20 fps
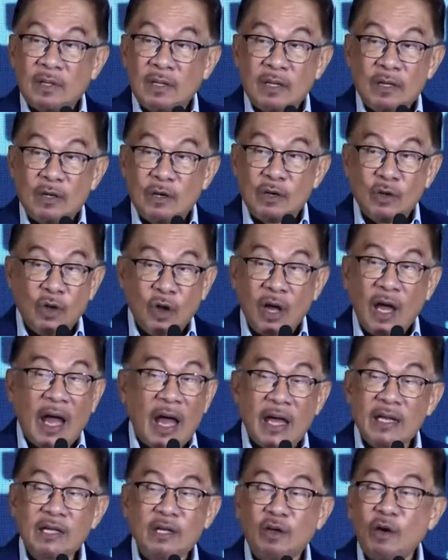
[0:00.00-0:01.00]
not
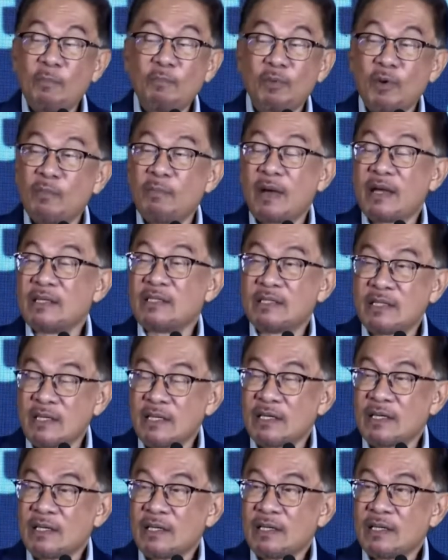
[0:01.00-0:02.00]

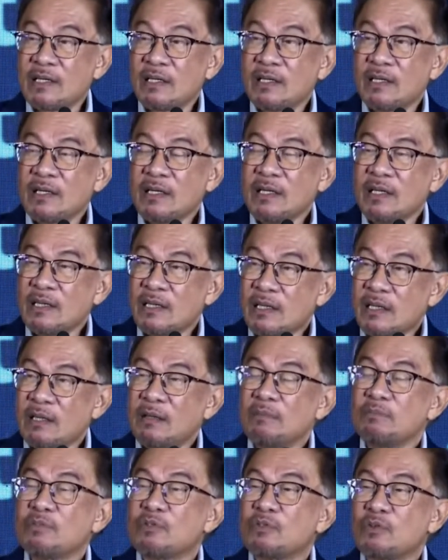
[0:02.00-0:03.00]
uncompromising in
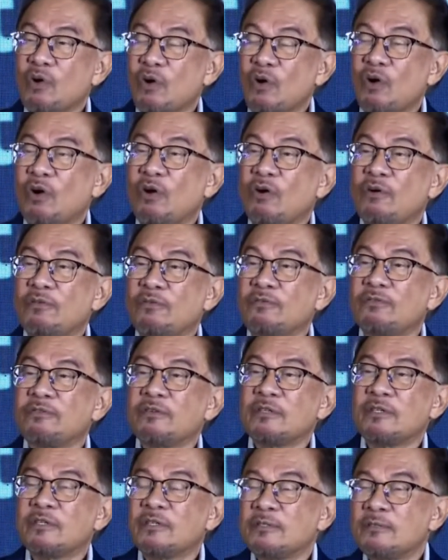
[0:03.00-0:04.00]
terms of
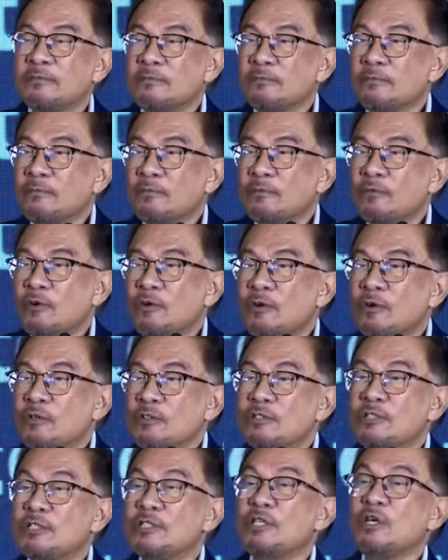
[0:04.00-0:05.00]

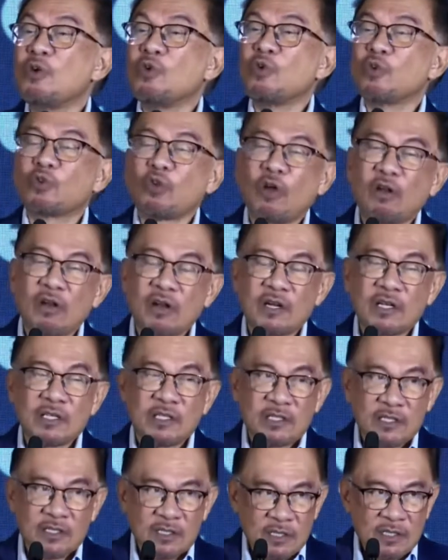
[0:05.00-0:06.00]
zero
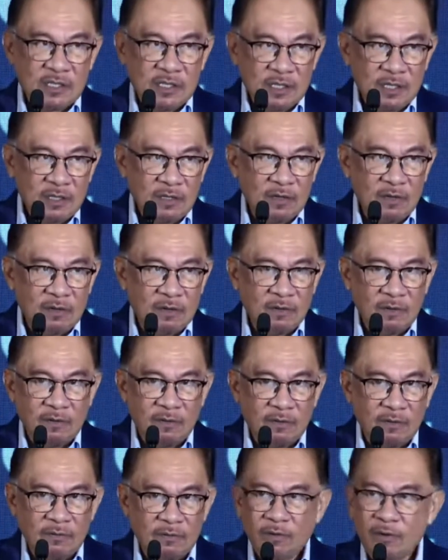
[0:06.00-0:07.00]
tolerance
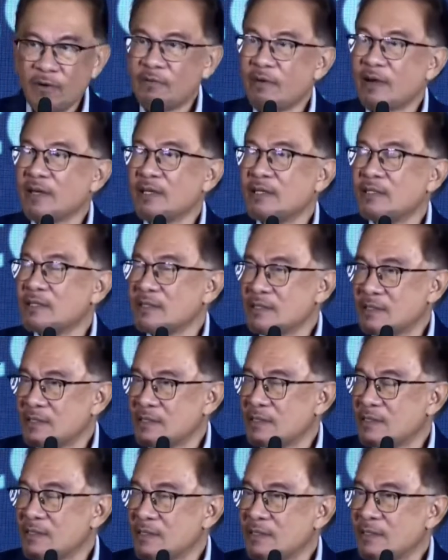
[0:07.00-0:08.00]
for
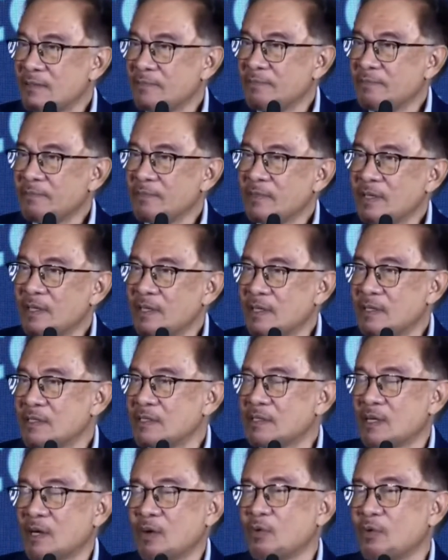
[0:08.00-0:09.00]
violence in the
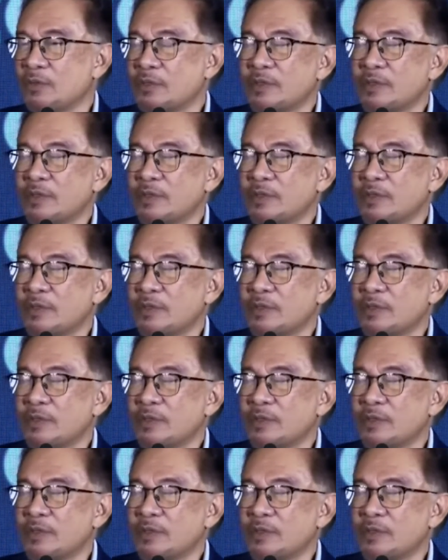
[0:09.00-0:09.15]
South.